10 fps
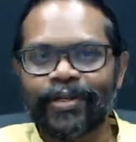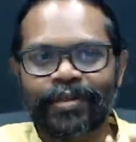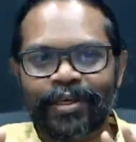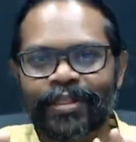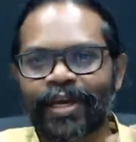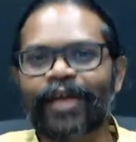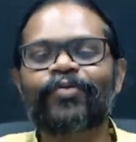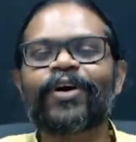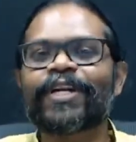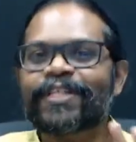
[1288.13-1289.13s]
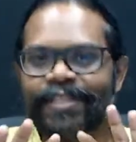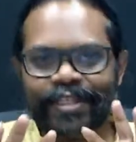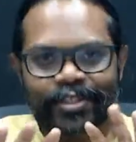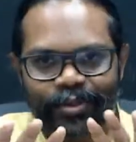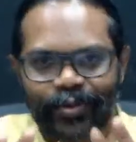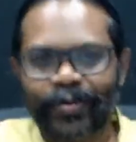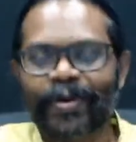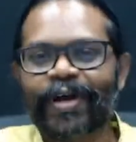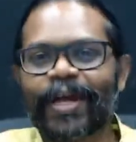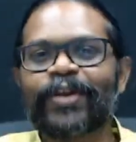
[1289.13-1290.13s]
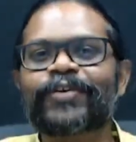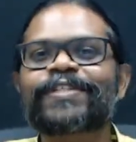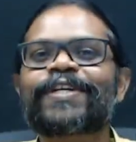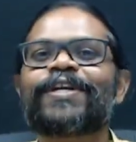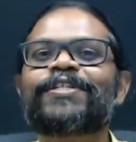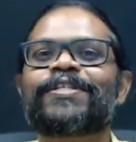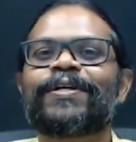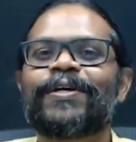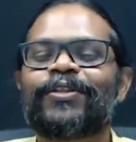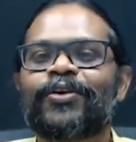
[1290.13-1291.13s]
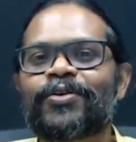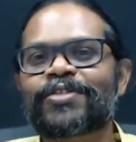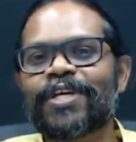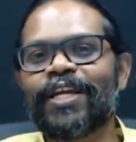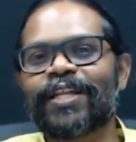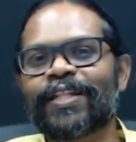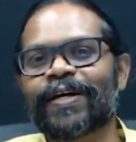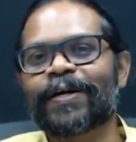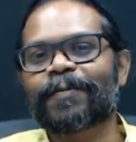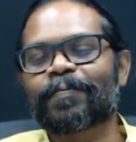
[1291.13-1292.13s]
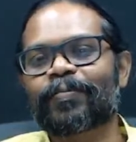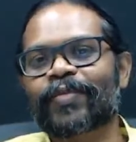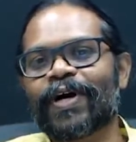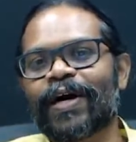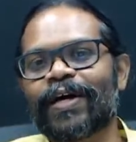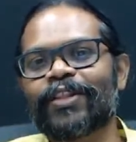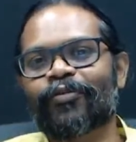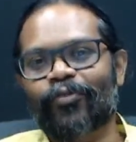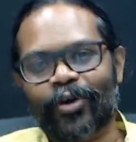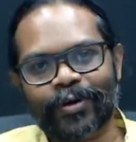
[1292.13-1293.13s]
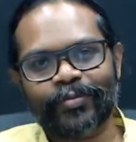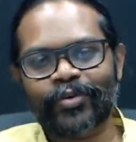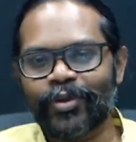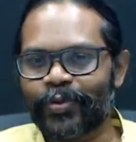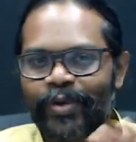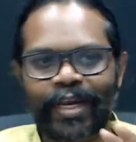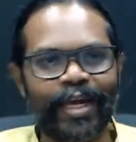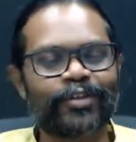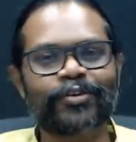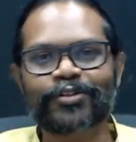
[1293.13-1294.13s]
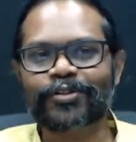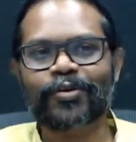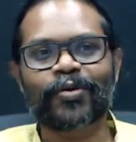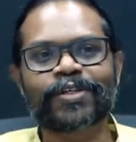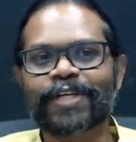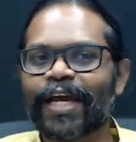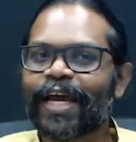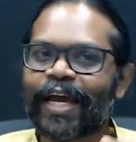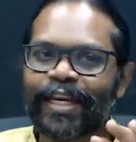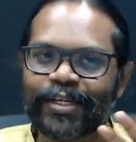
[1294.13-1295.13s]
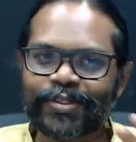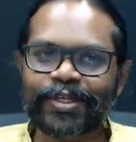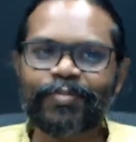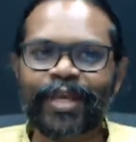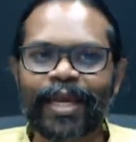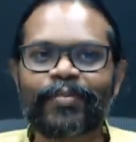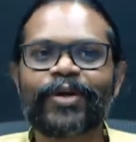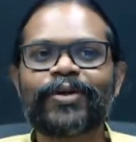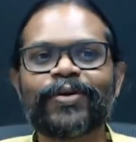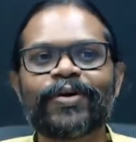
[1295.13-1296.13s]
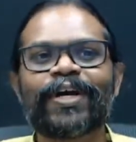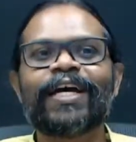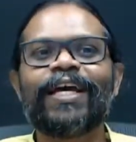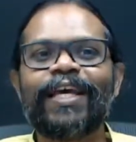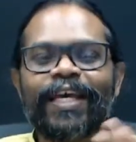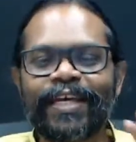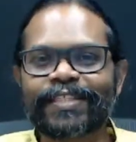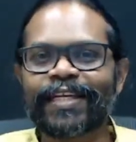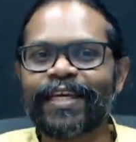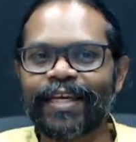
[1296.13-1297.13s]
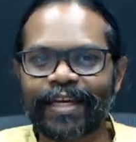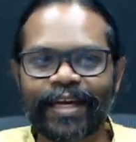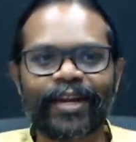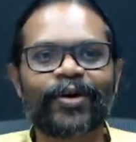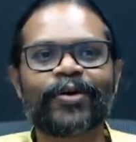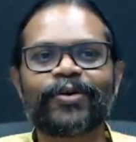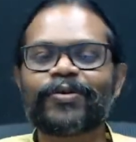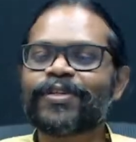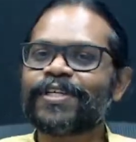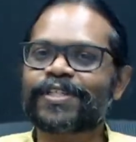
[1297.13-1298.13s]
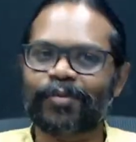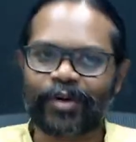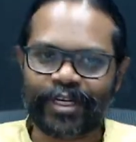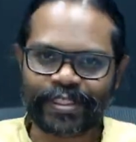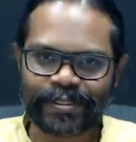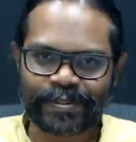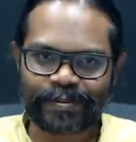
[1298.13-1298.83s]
The effort is just to search those in the forums. You will get those codes, and you should be able to easily do these simulations.